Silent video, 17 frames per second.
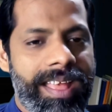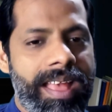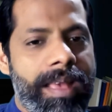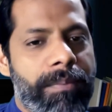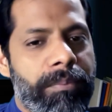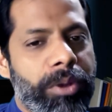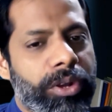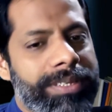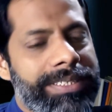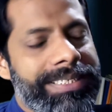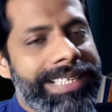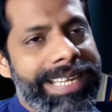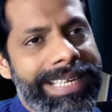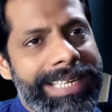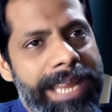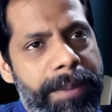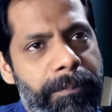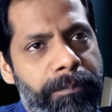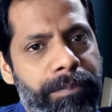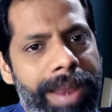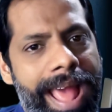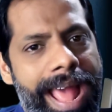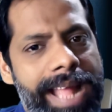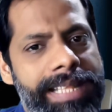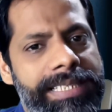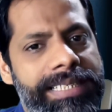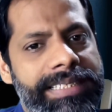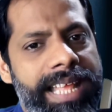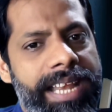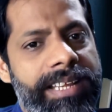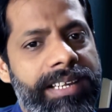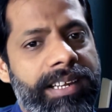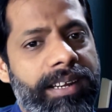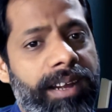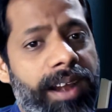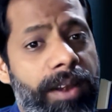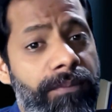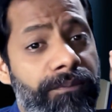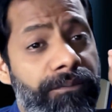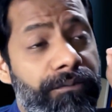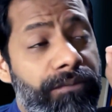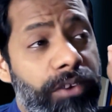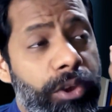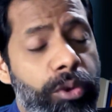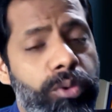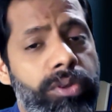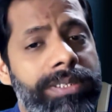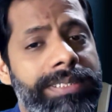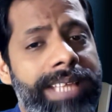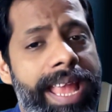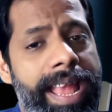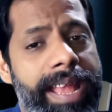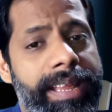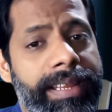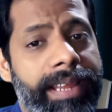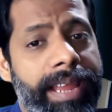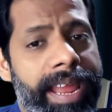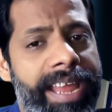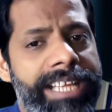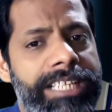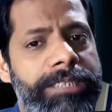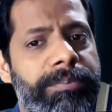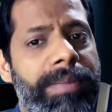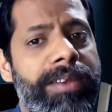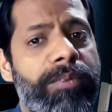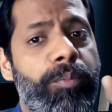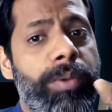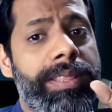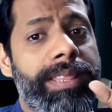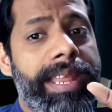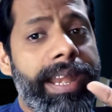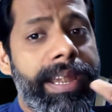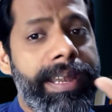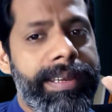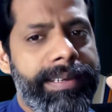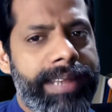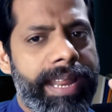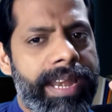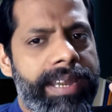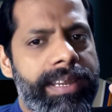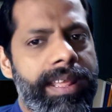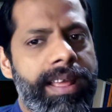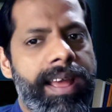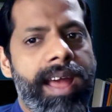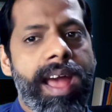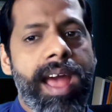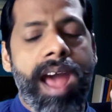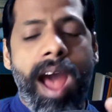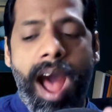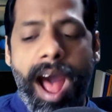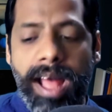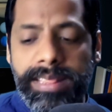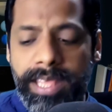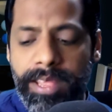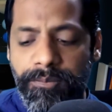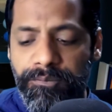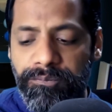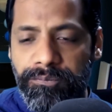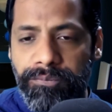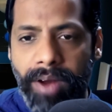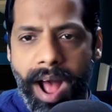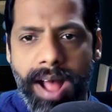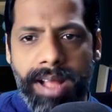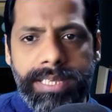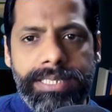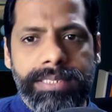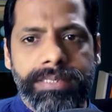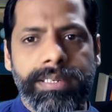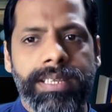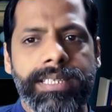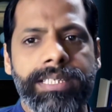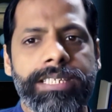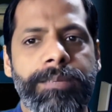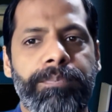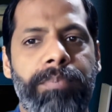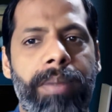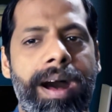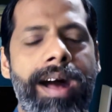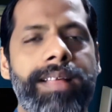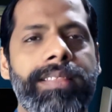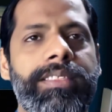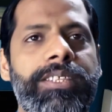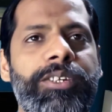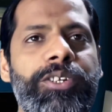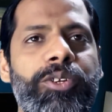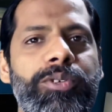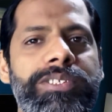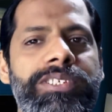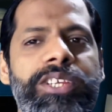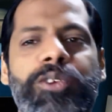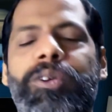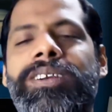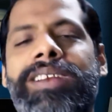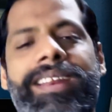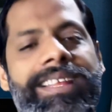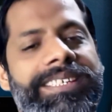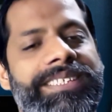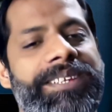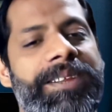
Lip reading: Because GTM plans that confuse engagement with intent are the fastest path to zero trust.